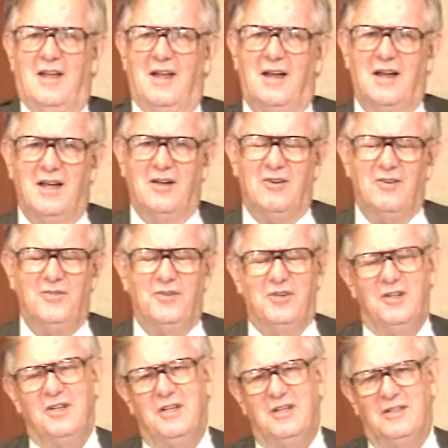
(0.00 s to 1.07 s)
I
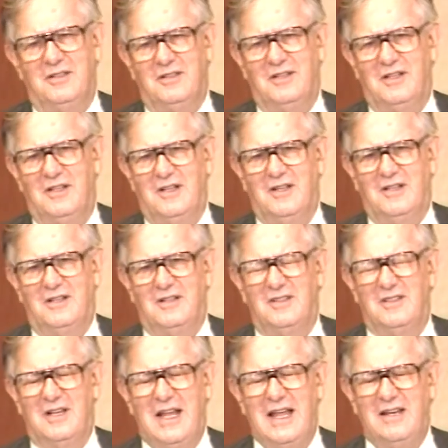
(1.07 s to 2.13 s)
offered
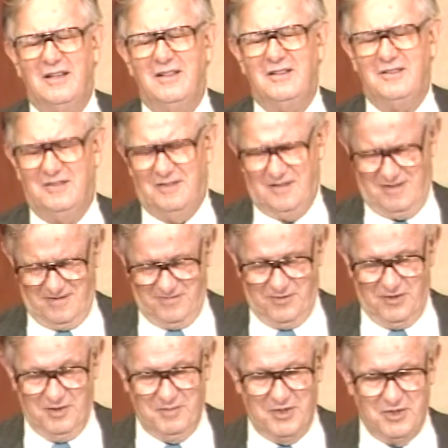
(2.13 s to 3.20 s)
Latin
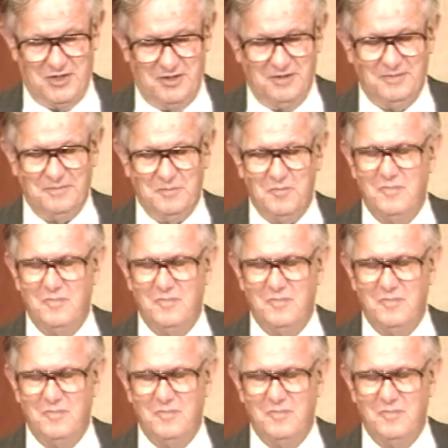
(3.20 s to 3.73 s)
for admission,